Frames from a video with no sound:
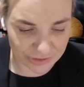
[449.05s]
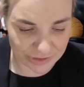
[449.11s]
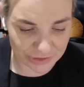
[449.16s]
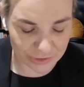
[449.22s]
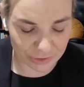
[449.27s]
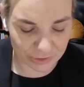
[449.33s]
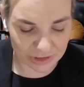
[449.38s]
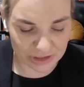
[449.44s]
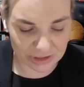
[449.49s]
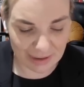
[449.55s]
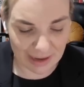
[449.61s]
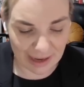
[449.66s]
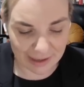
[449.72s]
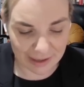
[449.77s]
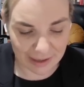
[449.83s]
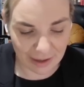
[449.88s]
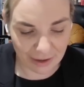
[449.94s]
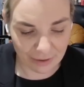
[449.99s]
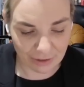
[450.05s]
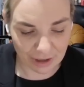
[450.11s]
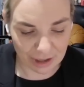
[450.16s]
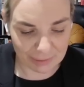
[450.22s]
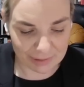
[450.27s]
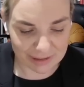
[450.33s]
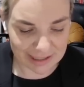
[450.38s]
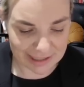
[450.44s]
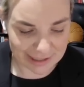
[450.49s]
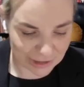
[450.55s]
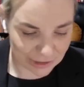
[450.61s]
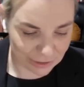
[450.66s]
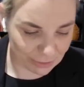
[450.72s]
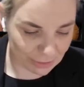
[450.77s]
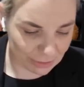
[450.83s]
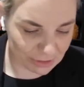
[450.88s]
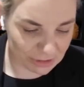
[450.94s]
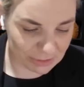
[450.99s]
It talks about recommendations
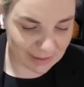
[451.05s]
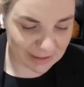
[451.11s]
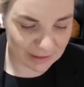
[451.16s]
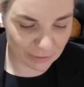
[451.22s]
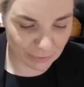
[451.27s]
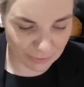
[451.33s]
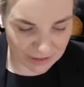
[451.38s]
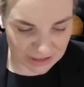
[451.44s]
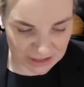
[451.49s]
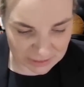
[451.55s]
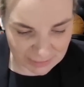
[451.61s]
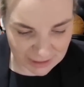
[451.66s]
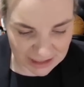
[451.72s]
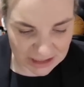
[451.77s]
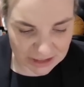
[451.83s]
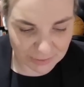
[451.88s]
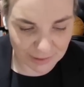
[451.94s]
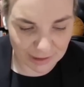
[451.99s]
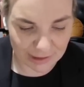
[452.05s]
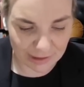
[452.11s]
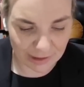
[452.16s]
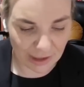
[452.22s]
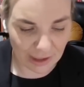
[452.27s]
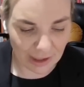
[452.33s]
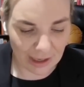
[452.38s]
with respect to risk management,